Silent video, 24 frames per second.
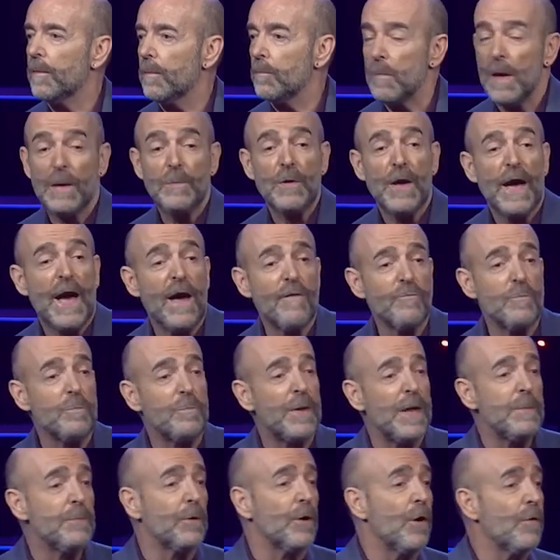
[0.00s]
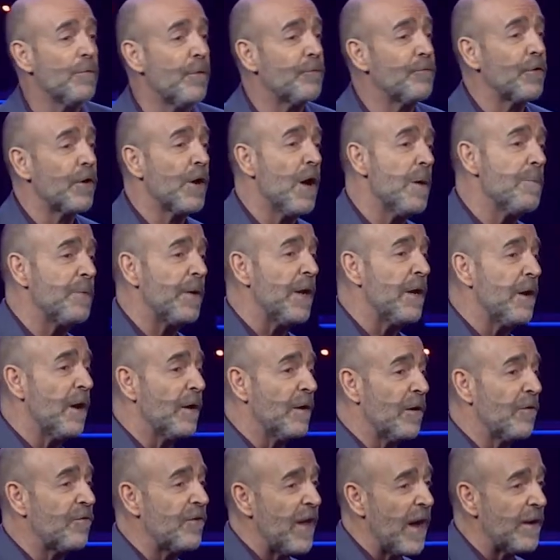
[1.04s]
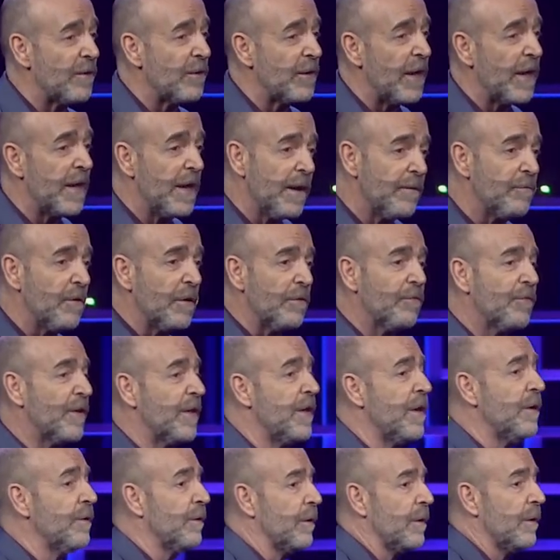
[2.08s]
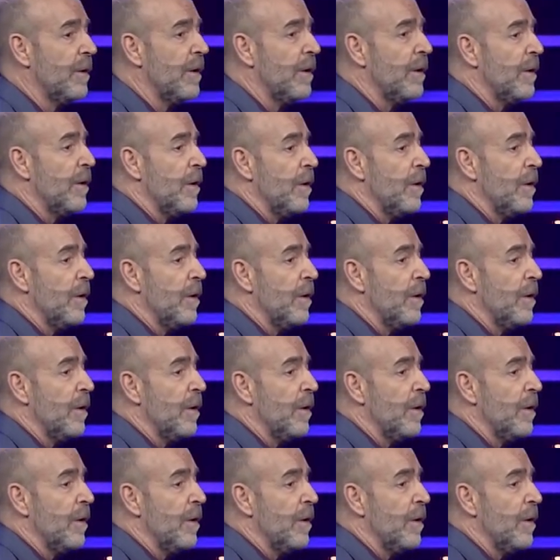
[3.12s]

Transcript: Maybe you're having people over for company on a Saturday evening for dinner.